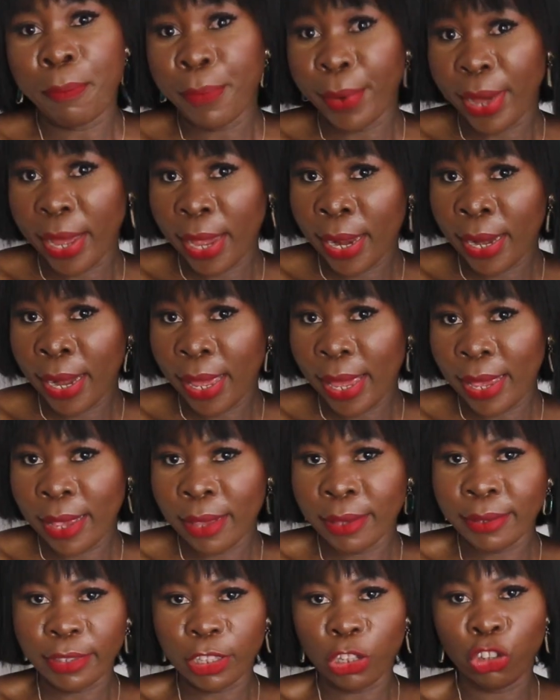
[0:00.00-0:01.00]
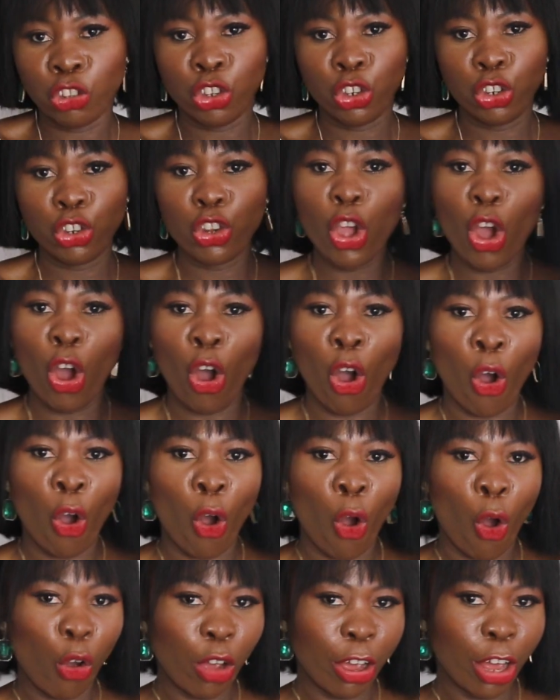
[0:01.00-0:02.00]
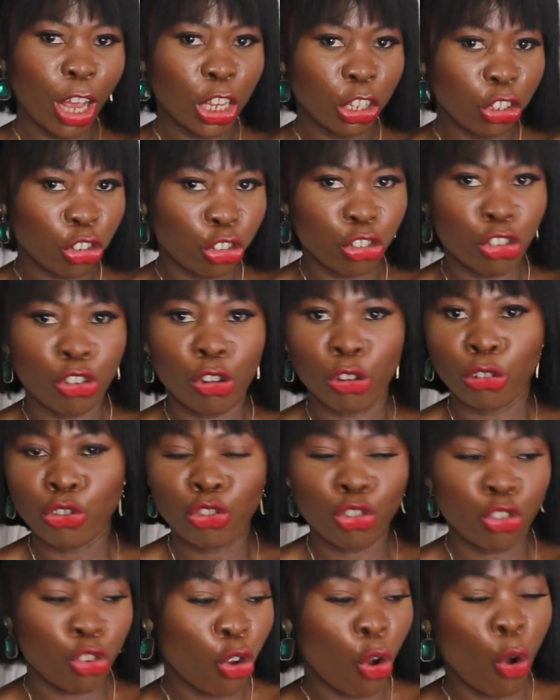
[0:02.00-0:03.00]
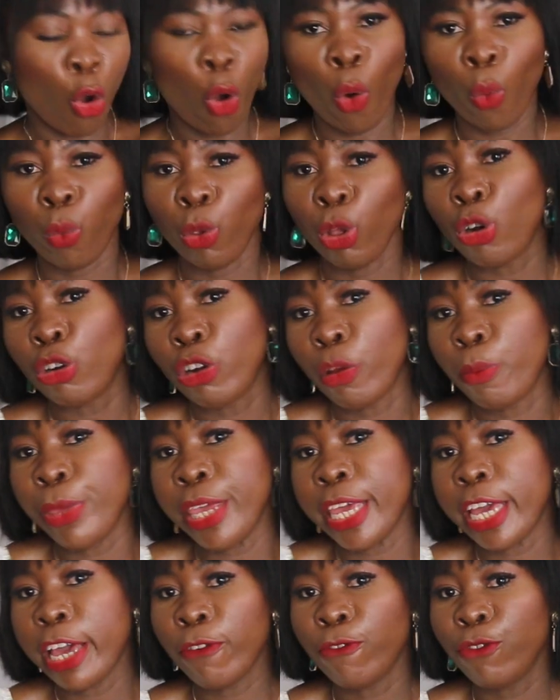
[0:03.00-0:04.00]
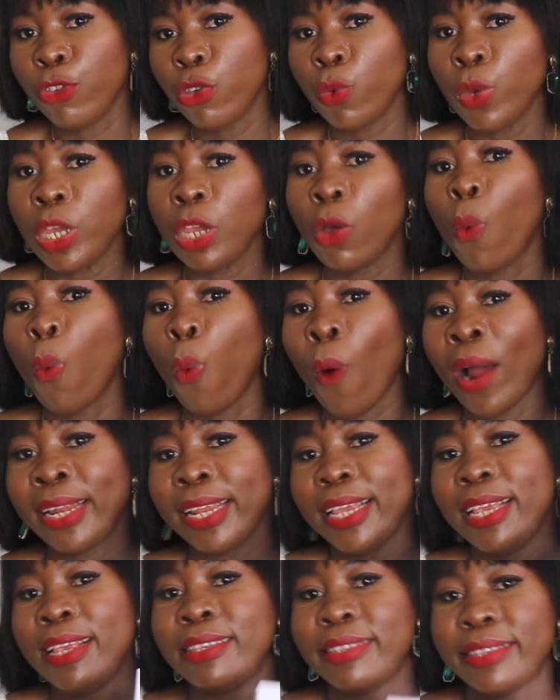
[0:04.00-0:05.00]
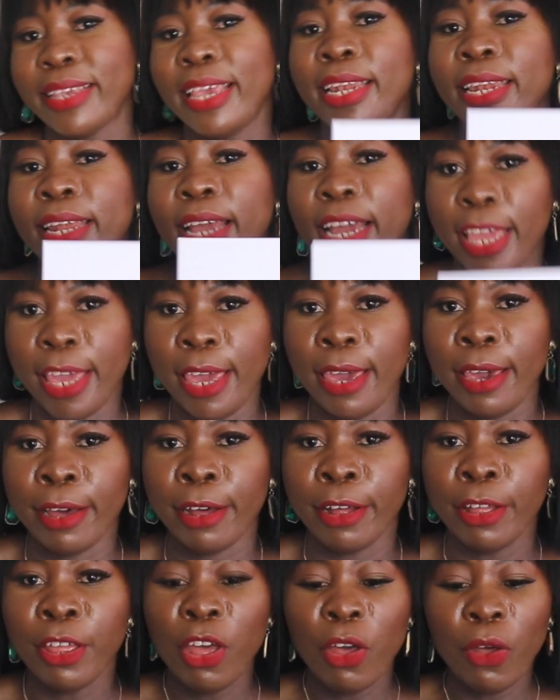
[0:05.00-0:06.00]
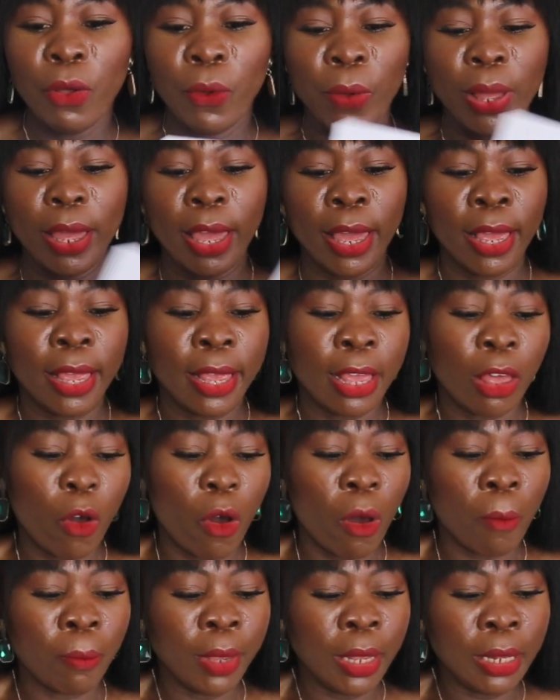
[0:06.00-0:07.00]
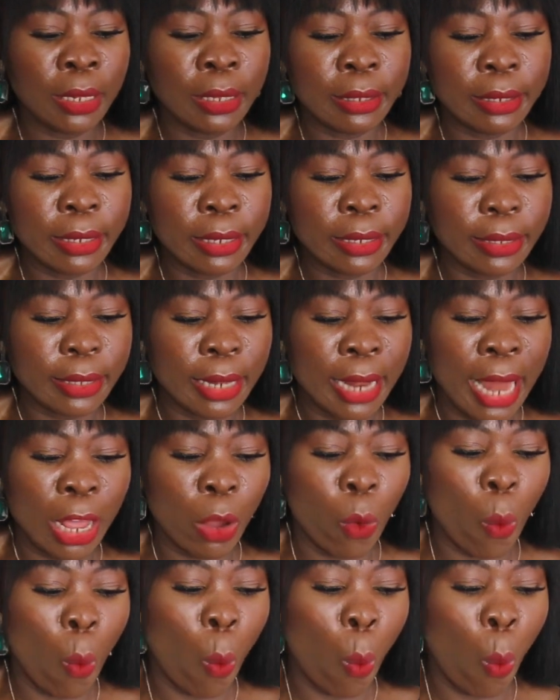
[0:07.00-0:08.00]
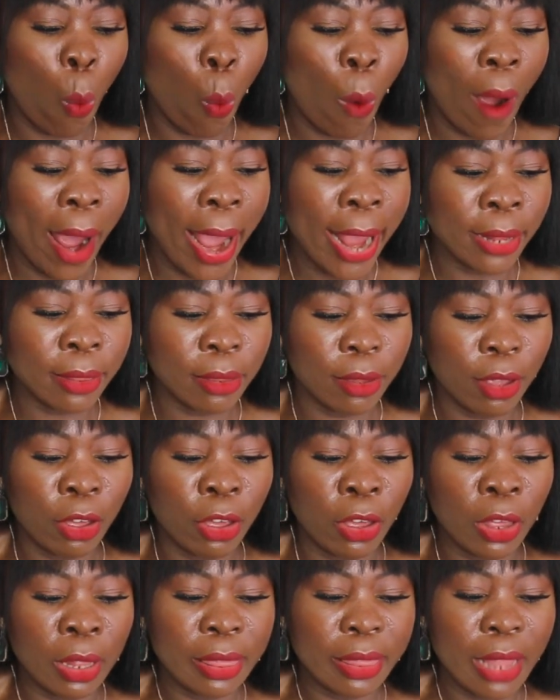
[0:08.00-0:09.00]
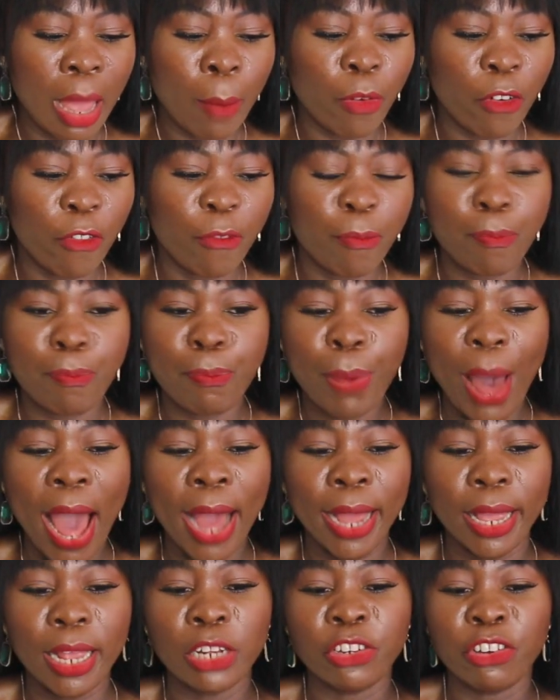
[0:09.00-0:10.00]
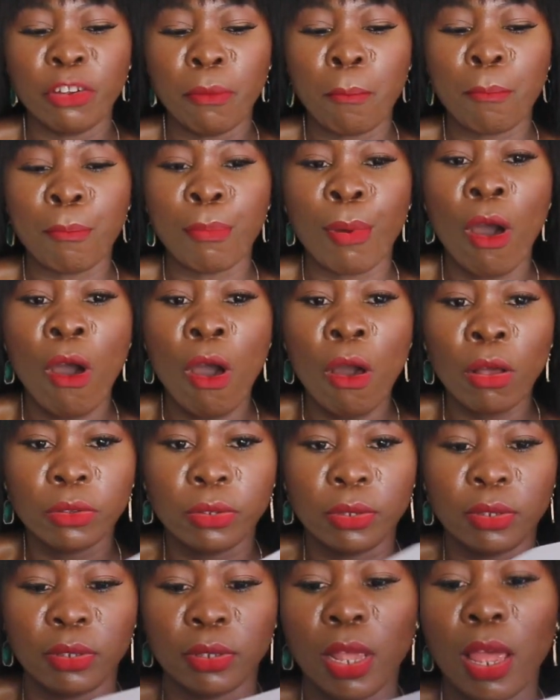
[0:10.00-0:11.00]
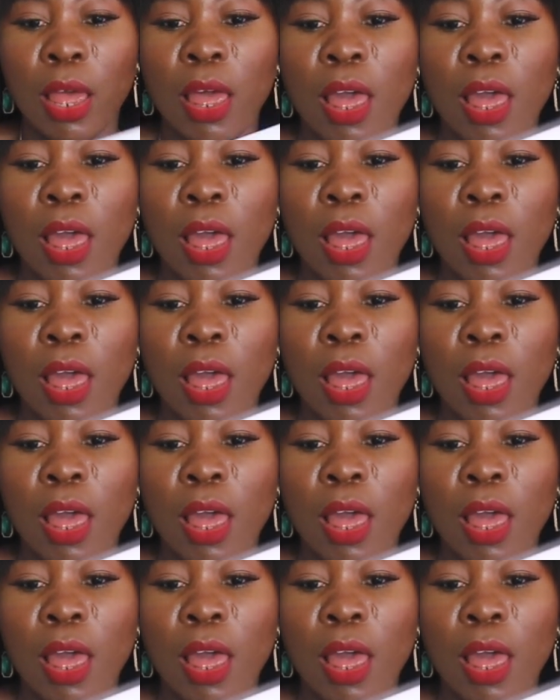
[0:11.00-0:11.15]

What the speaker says: brand is Dior, Christian Dior. We're gonna be reviewing what is in here. Okay, it comes in this like white type of packaging box,